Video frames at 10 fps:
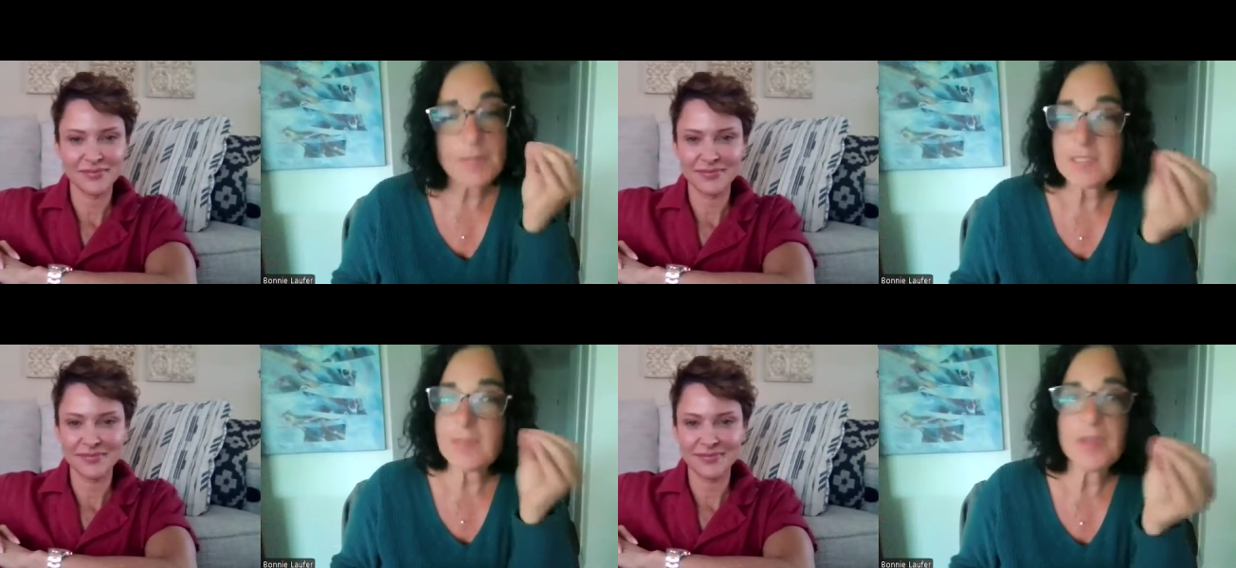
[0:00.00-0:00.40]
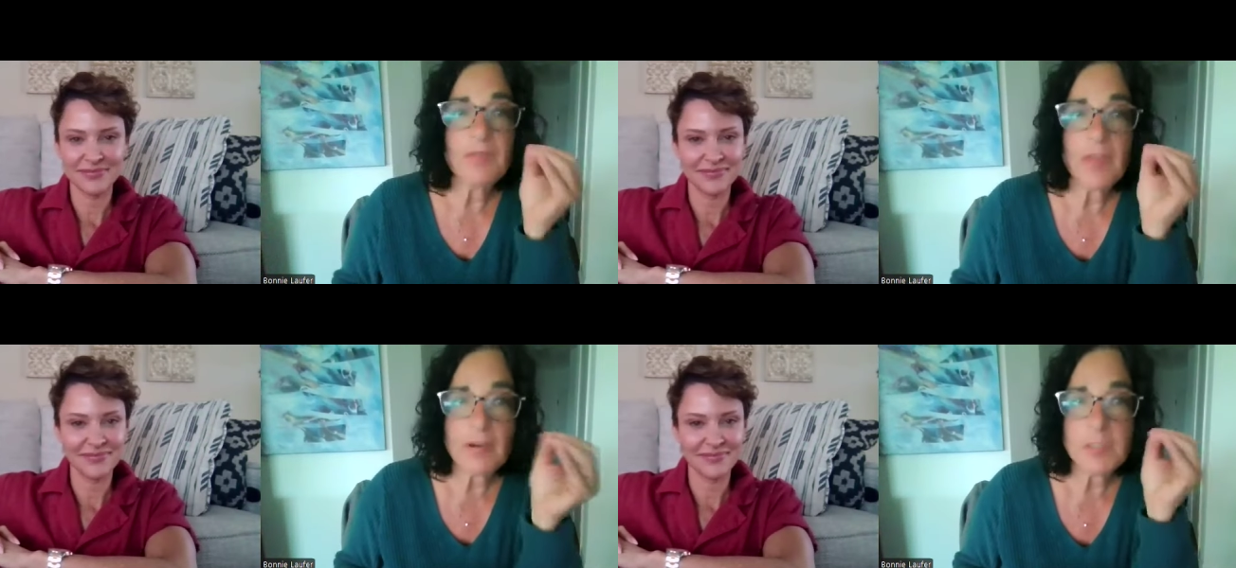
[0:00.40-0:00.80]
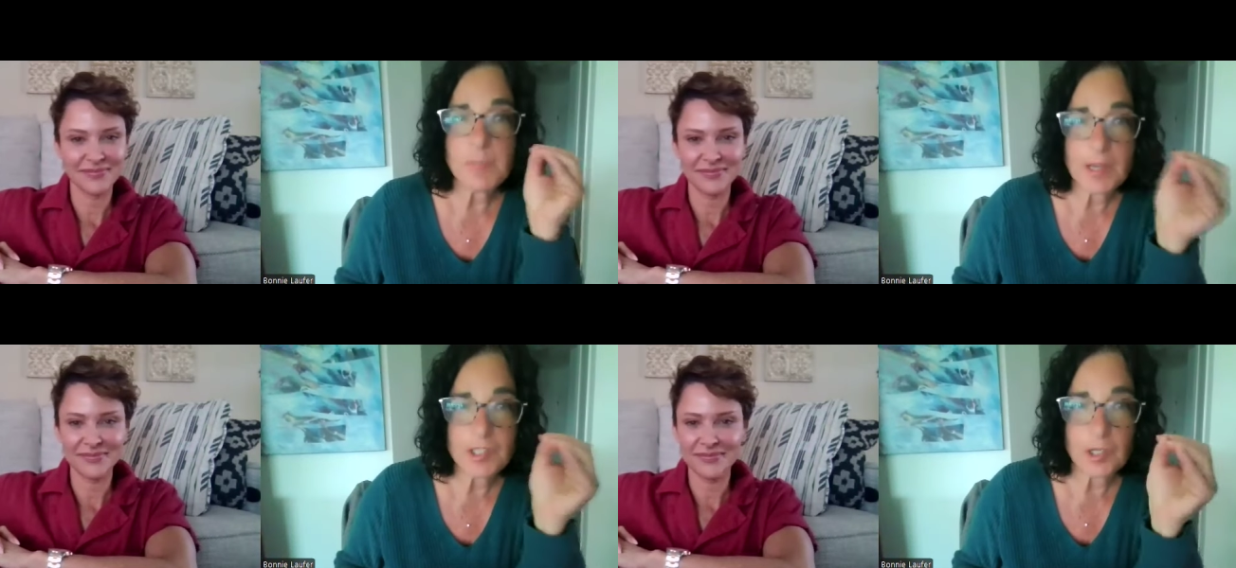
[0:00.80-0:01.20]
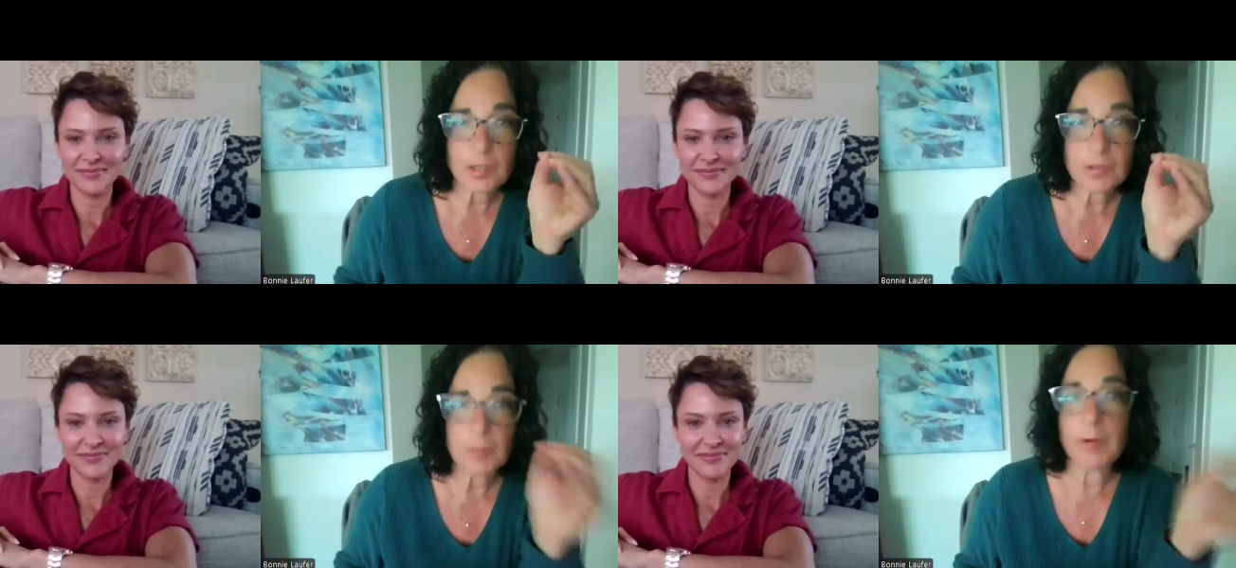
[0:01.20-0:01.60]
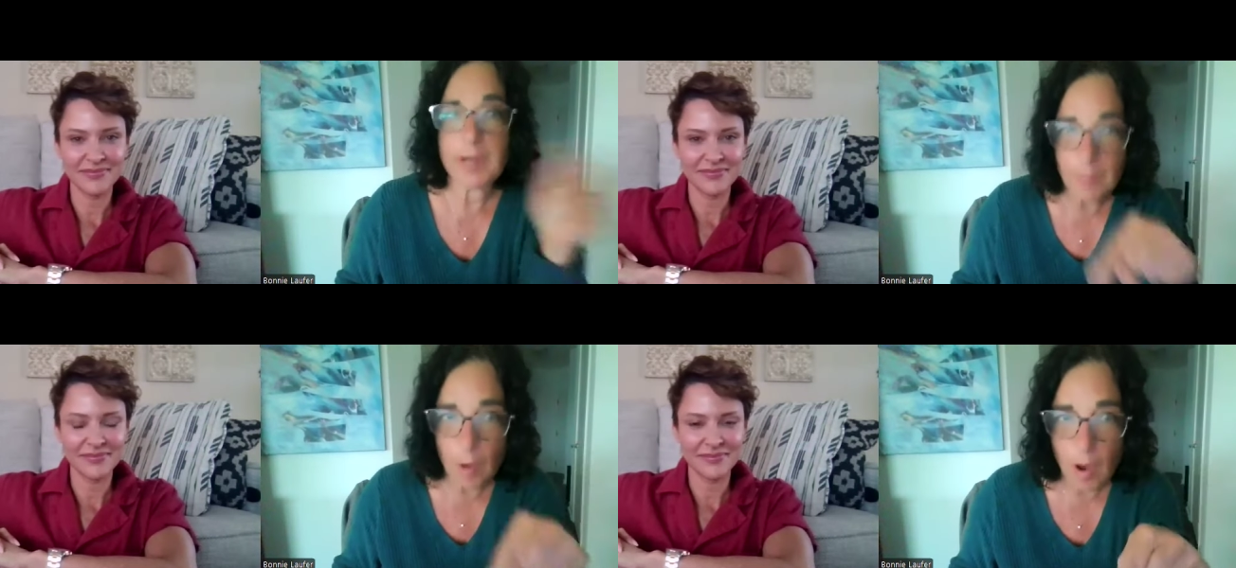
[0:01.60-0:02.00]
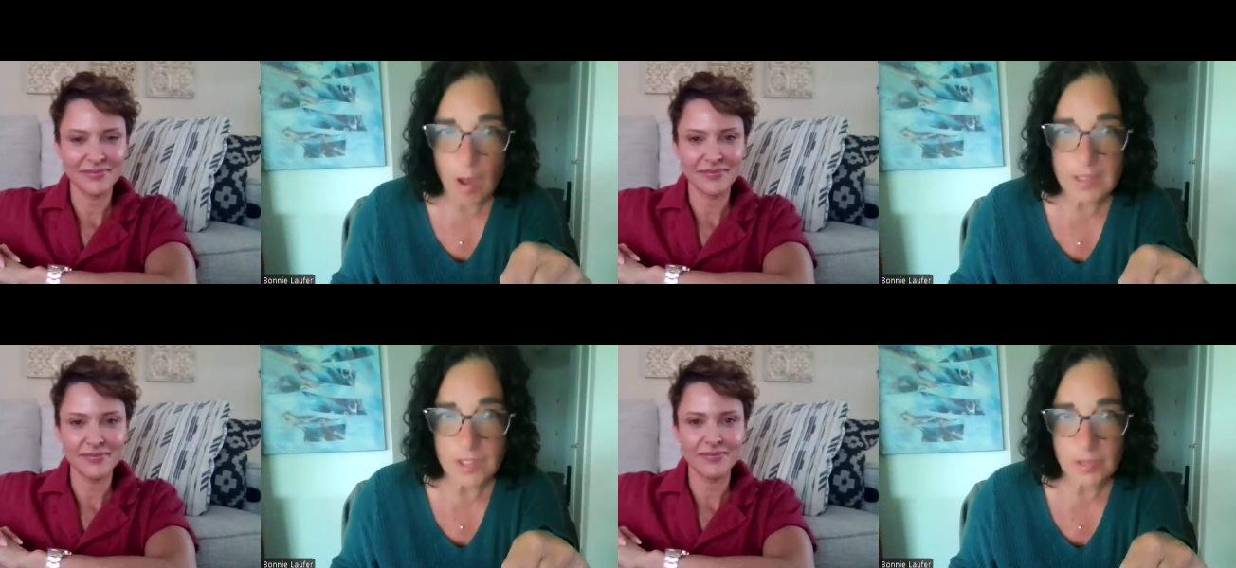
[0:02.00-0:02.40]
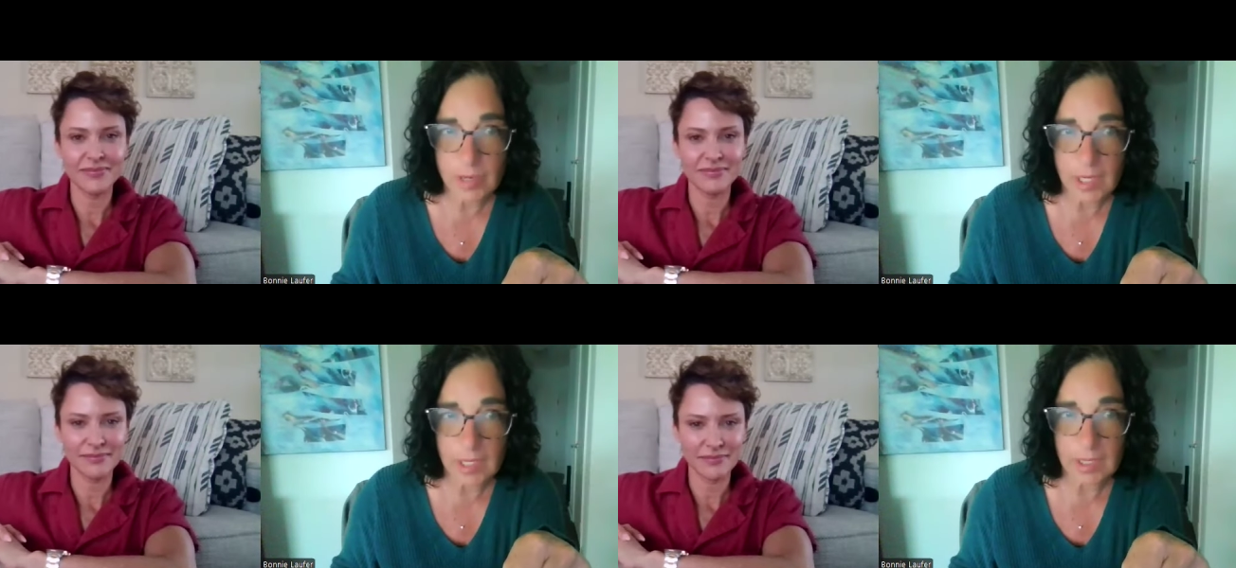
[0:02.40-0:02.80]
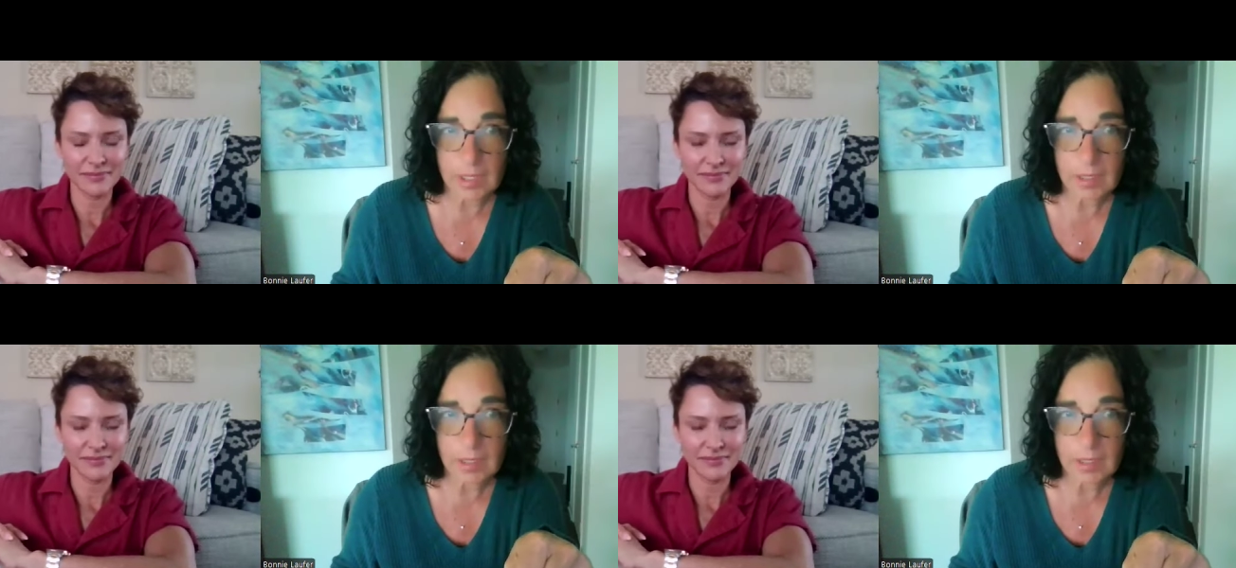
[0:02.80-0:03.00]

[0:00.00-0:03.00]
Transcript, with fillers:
Speaker 1: to be something very special to bring him on screen.